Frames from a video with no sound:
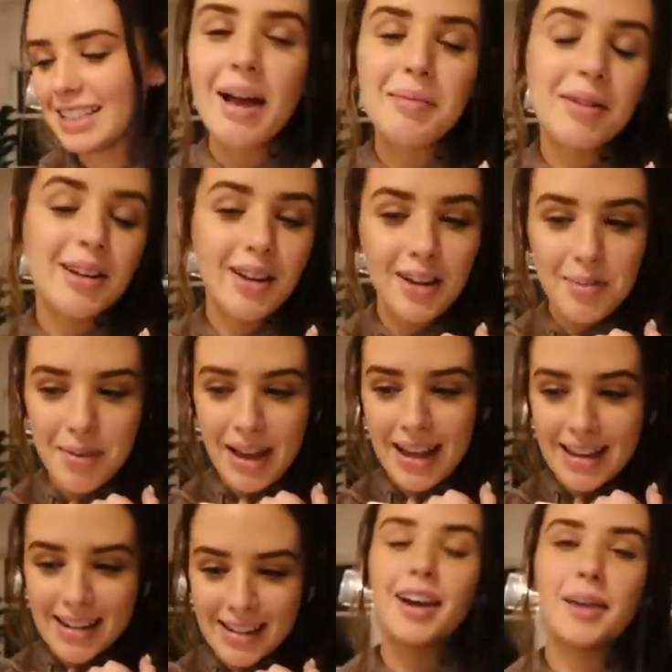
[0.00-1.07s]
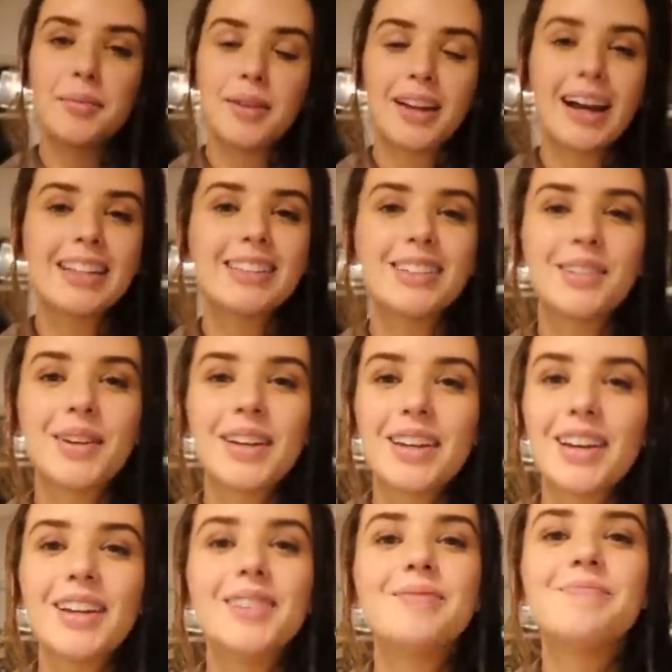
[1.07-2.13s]
I'm gonna go to bed. I hope you guys are doing
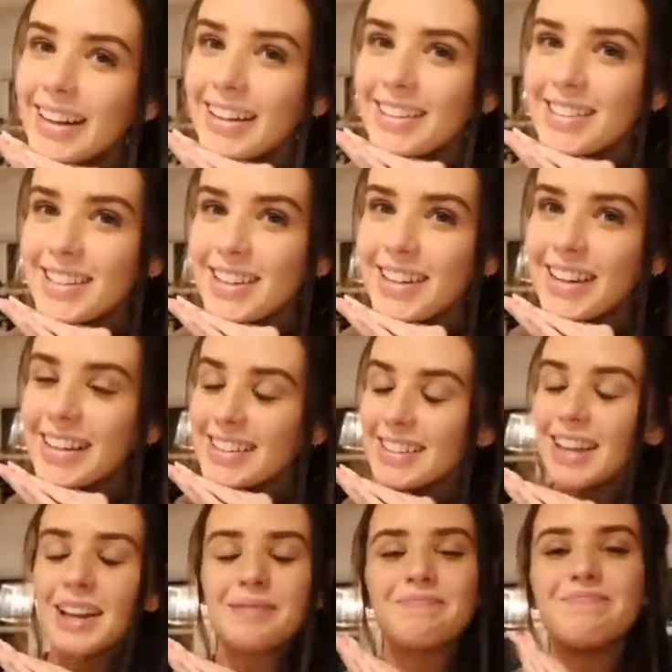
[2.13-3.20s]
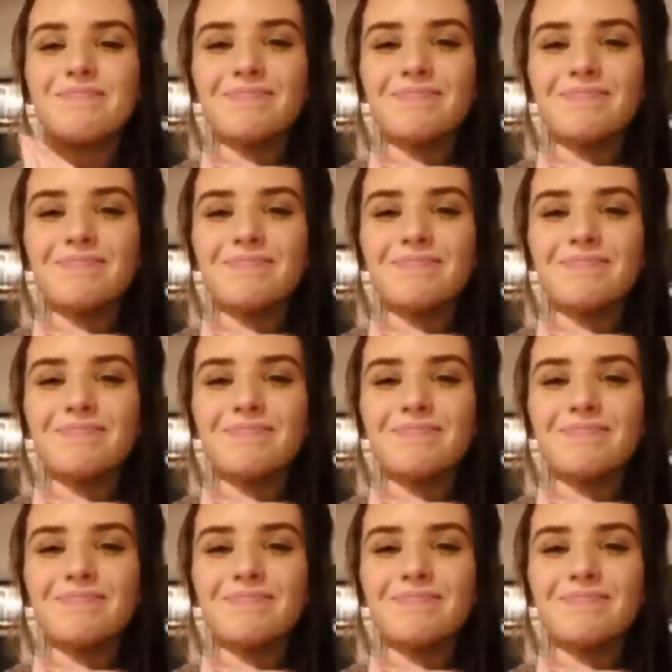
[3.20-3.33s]
good. I'll see you next time.